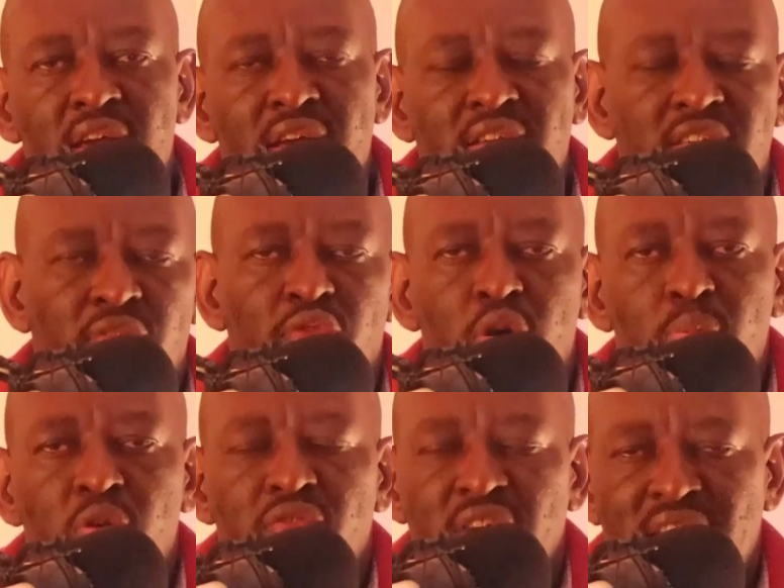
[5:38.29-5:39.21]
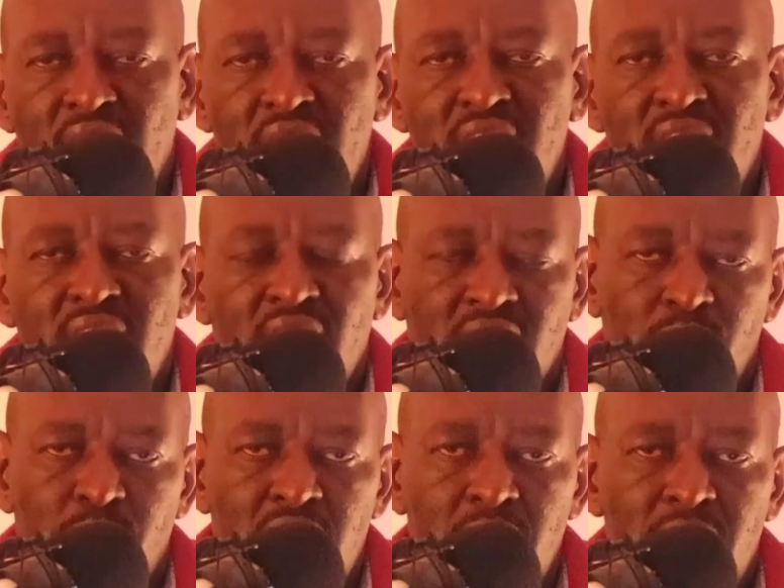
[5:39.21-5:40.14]
is a form of a tiny
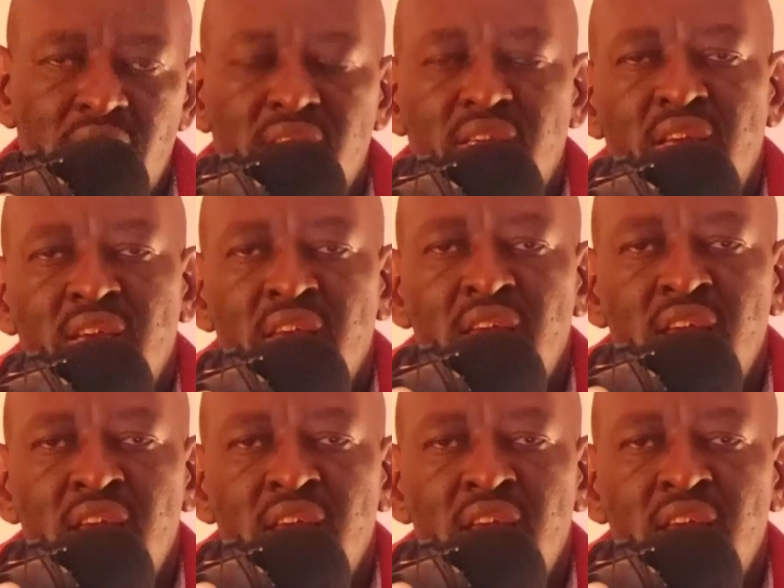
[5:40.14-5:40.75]
experiment